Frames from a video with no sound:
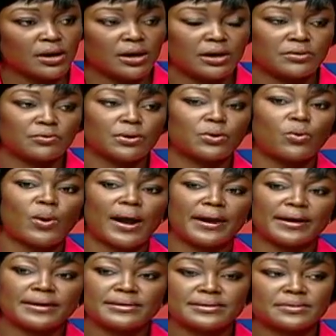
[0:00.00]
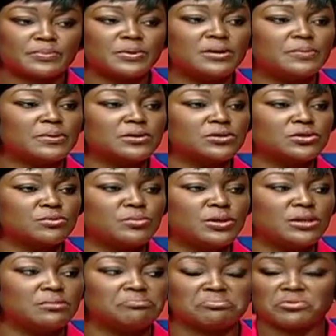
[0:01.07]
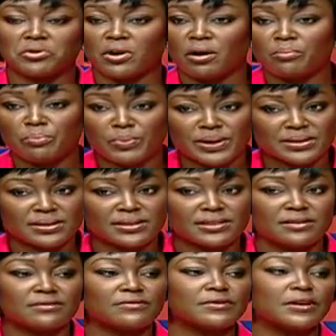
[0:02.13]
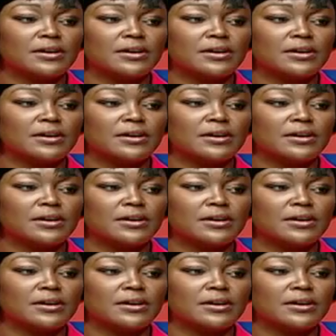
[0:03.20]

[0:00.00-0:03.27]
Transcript: It requires people to be competitive.